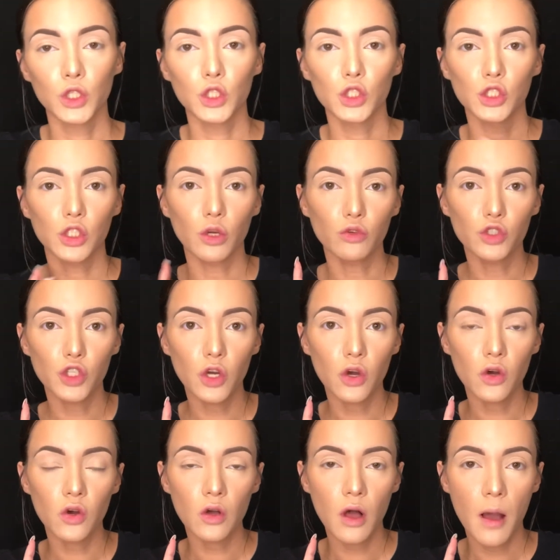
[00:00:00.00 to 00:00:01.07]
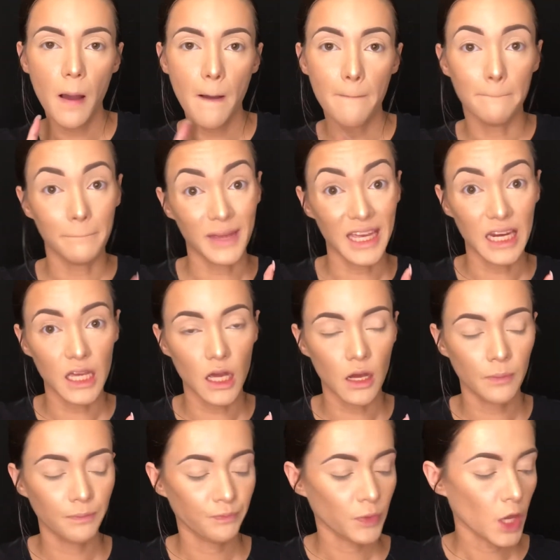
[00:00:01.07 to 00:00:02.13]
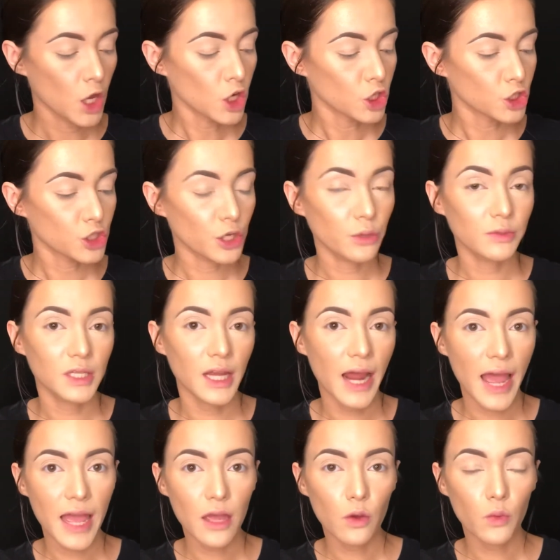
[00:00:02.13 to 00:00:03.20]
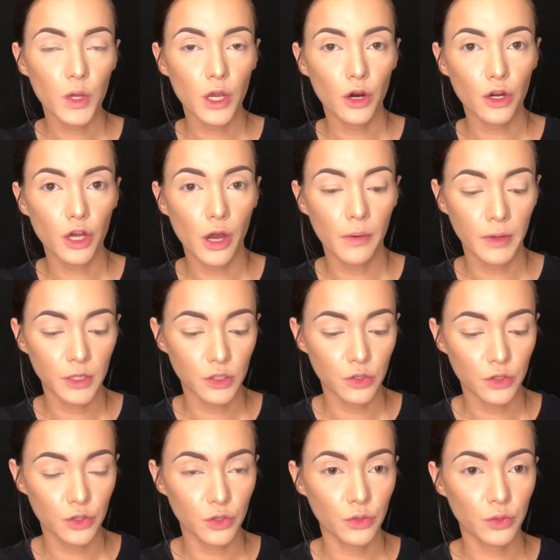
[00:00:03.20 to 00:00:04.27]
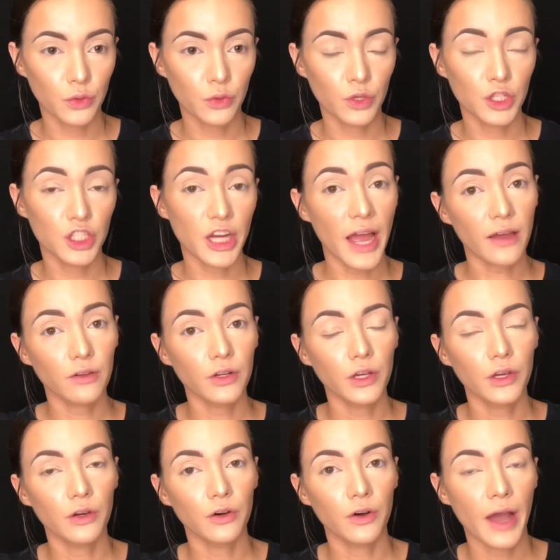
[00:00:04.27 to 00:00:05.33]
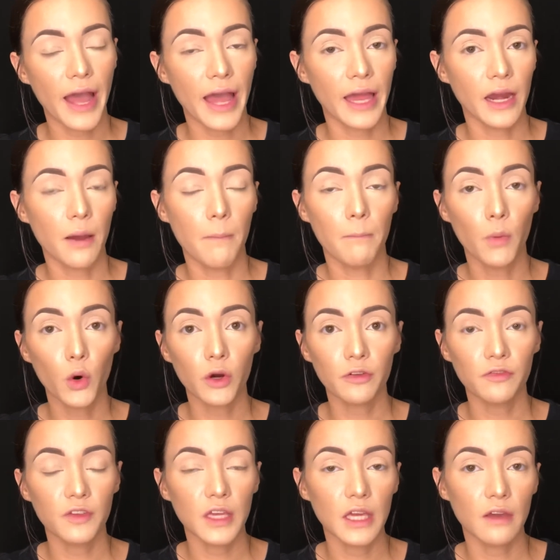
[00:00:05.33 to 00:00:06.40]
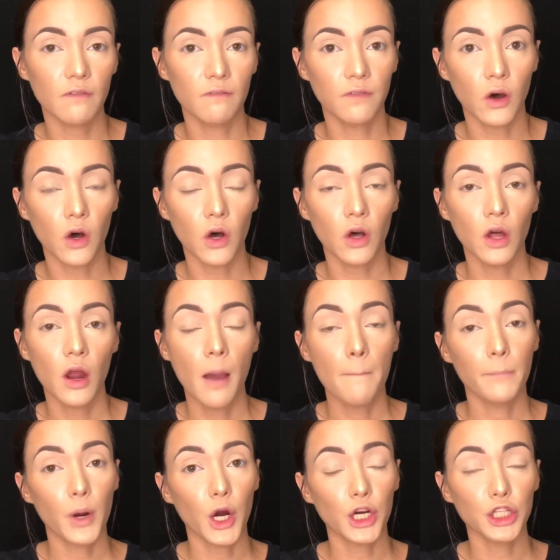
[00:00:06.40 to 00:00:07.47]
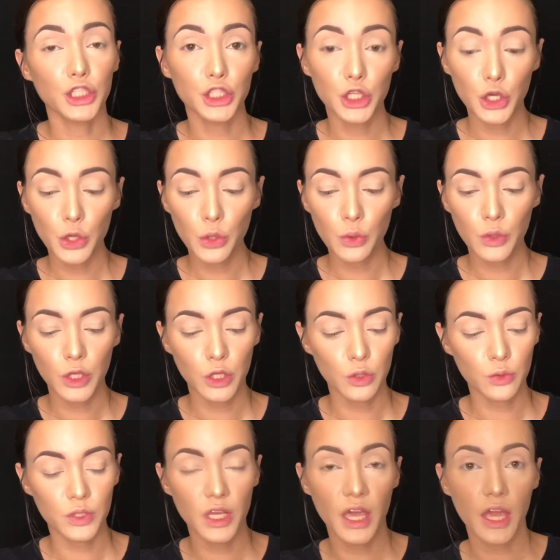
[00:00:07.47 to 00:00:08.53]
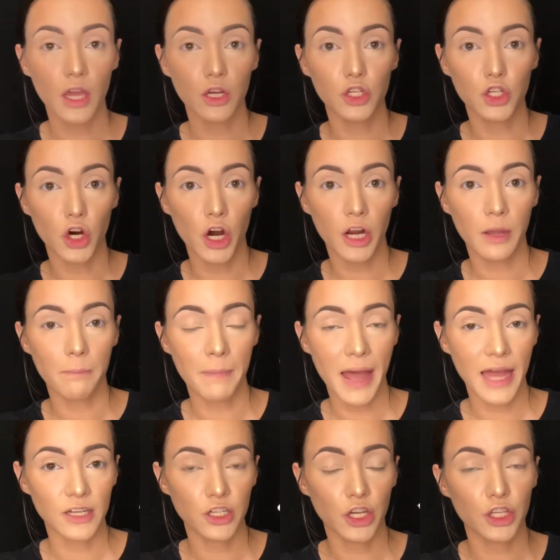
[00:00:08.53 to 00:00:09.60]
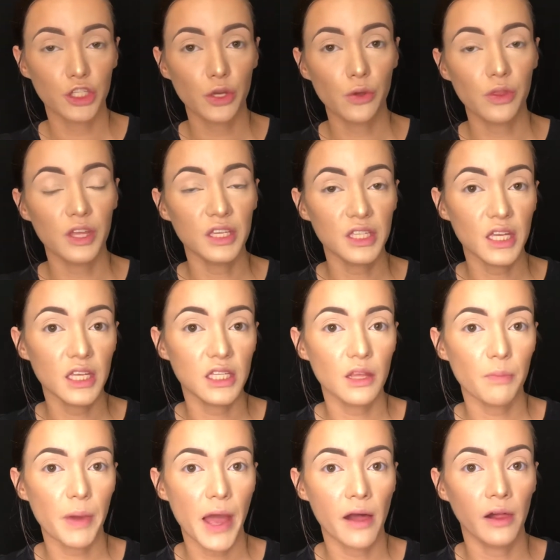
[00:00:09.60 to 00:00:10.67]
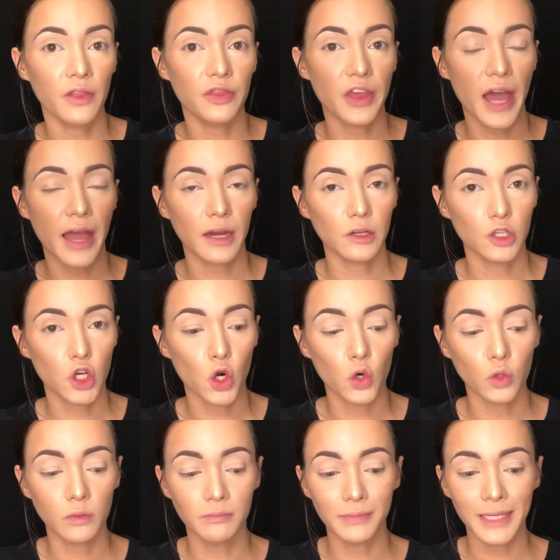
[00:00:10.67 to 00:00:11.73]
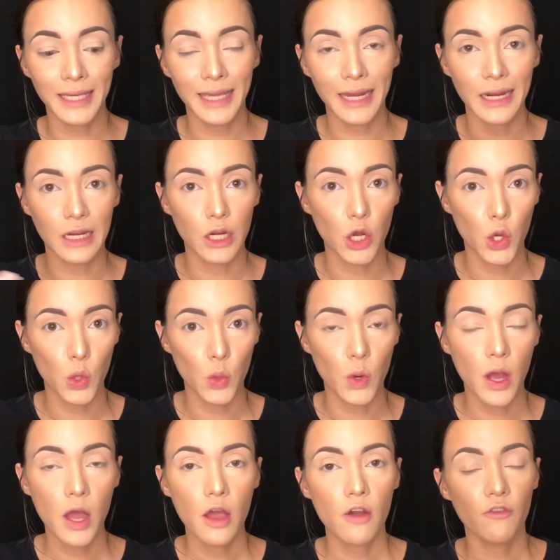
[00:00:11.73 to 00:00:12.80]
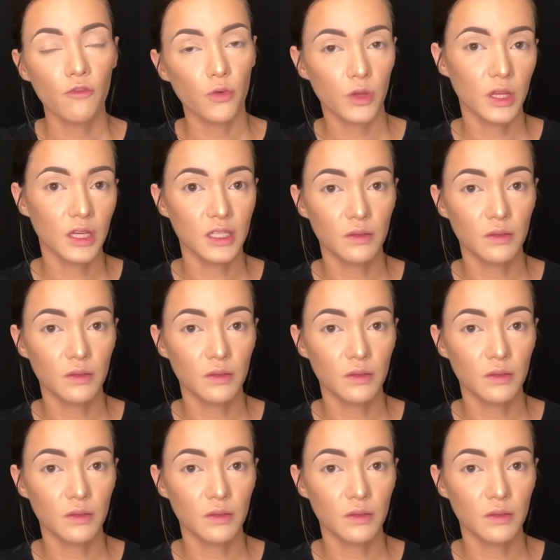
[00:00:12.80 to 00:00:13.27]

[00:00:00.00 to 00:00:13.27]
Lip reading: social media. So today we are going to do Jaclyn Hill and Morphe Vault Part 2 using Dark Magic. So this is the palette that told me new for